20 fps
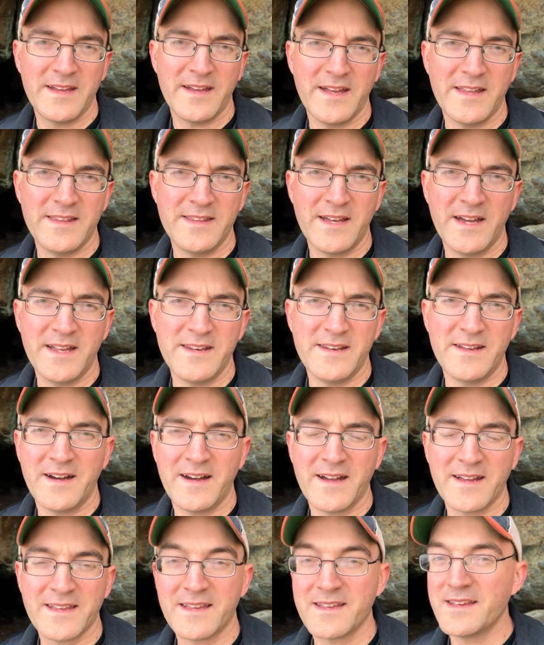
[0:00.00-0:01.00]
and then
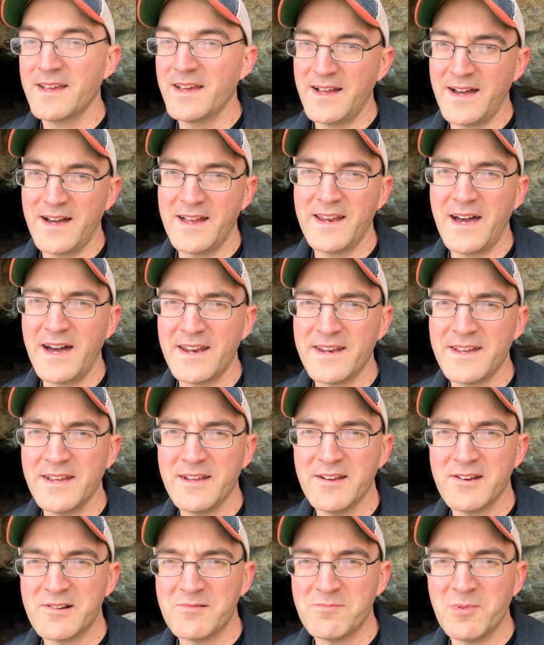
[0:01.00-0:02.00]
I can get on out of
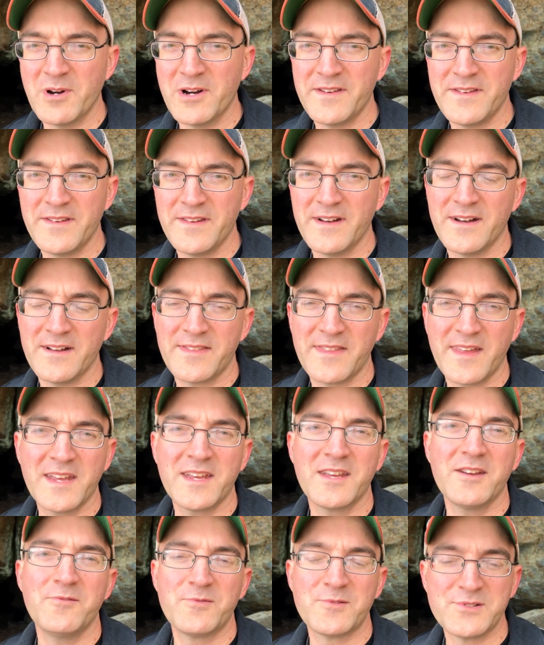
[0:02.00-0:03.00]
here. But
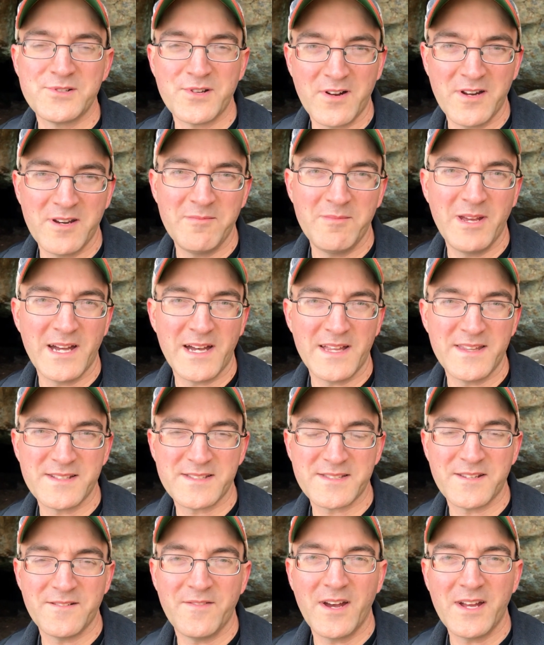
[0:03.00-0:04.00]
thank you for joining me on
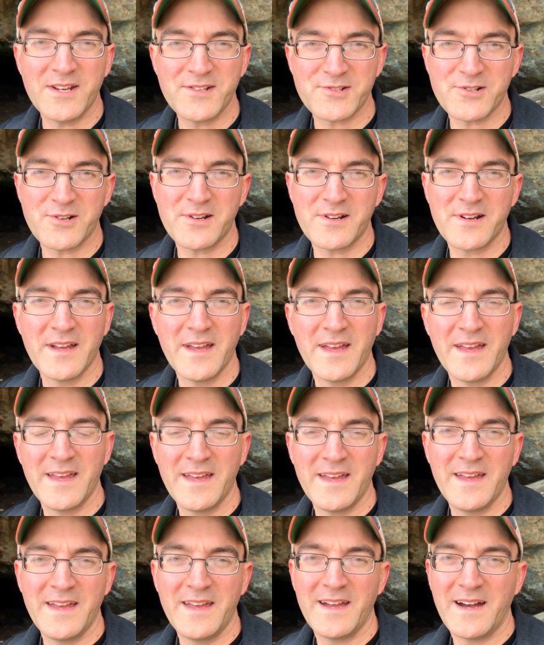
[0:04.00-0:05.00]
this adventure.
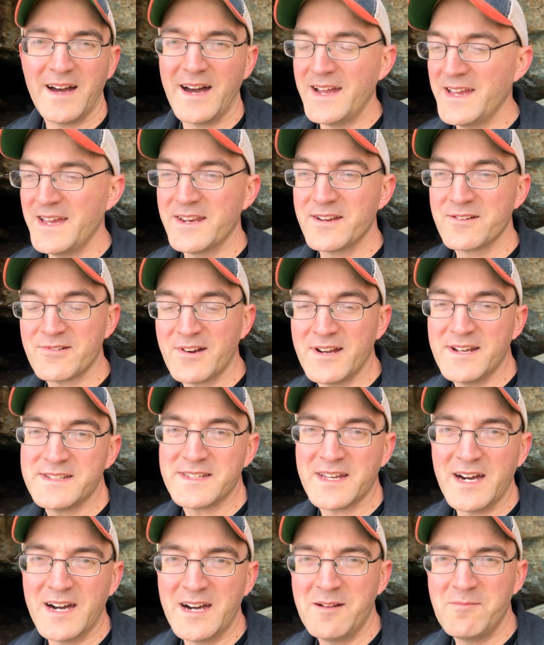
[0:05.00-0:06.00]
I had a great
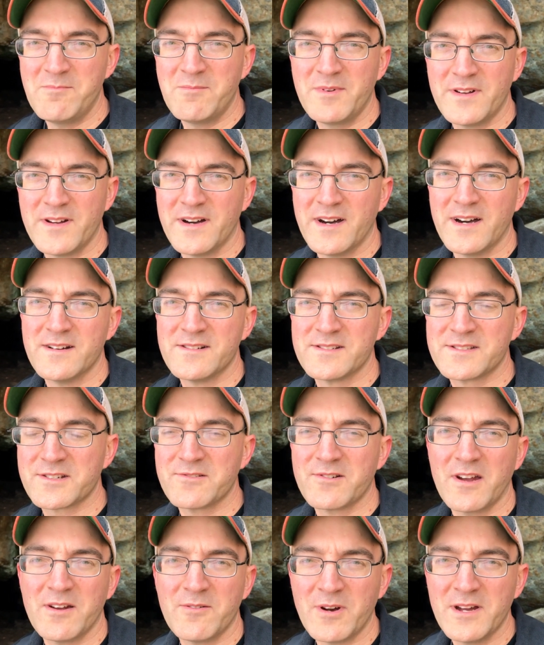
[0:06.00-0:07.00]
time. It was a
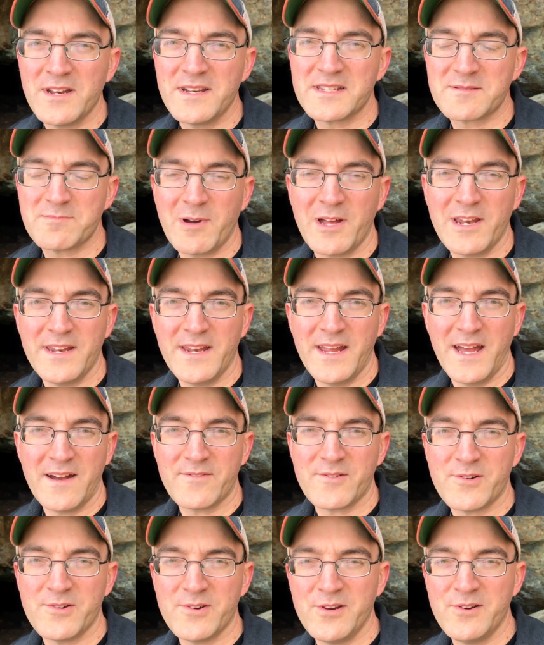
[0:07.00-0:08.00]
great way to spend an
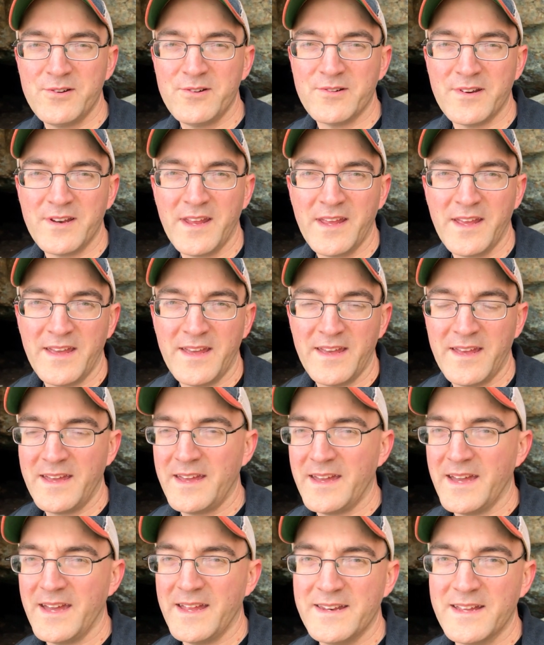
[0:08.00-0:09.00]
afternoon.
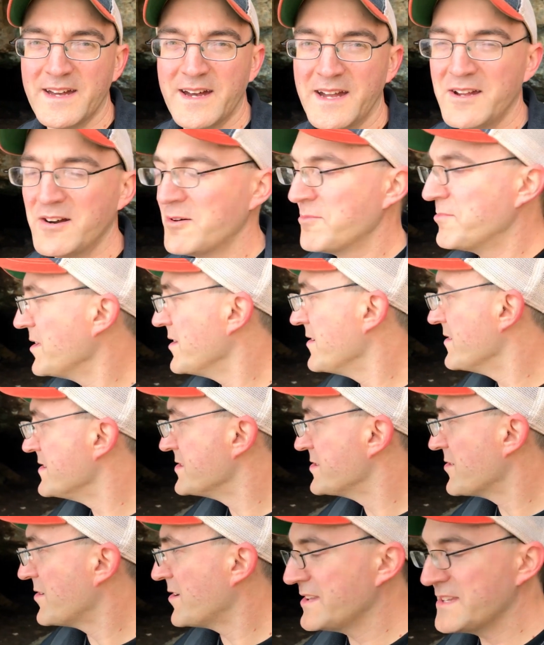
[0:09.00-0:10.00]
And I hope you
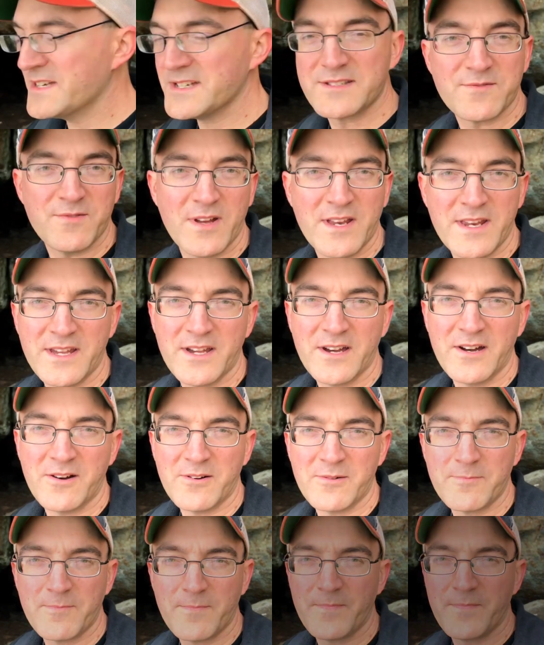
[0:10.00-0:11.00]
enjoyed this
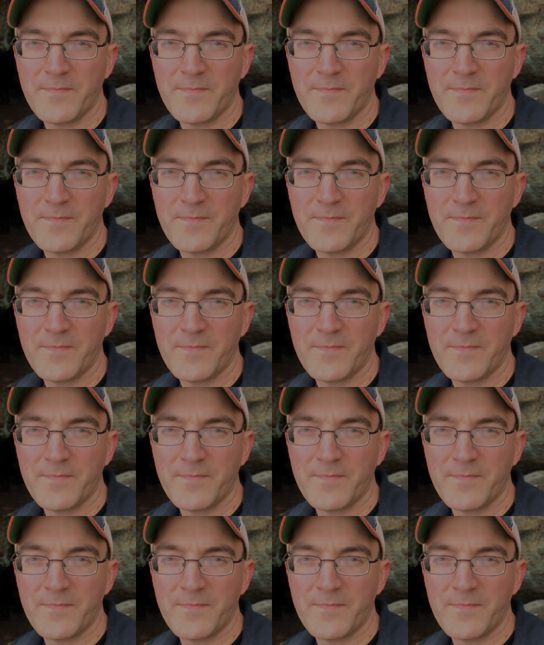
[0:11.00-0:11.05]
video.